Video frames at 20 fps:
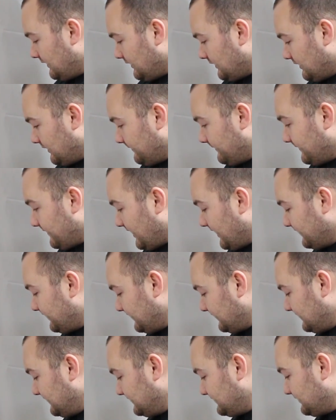Um, I
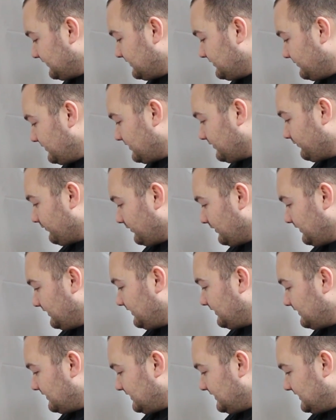think these are gonna be a really
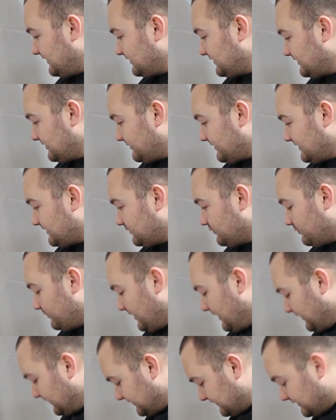good addition to my
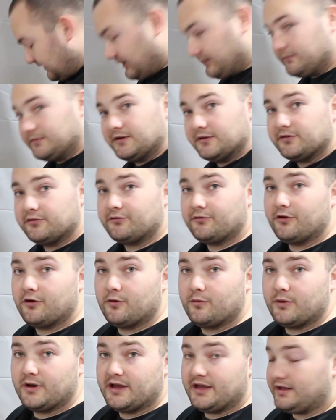toolbox. I'm gonna throw
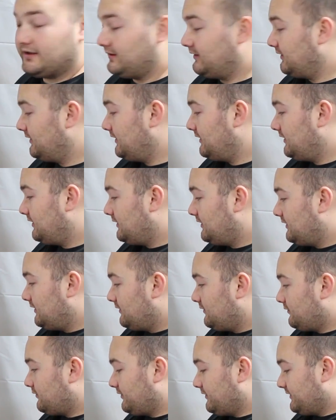away
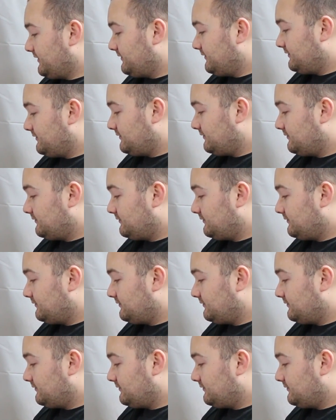or